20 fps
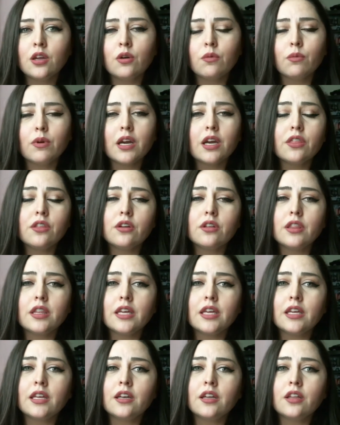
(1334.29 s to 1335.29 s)
rather
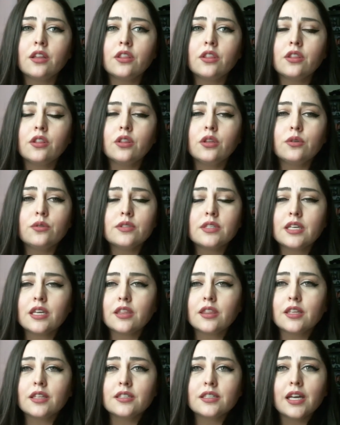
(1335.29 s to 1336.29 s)
than losing
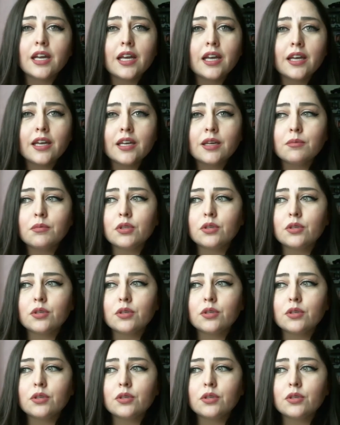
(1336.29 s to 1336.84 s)
the time,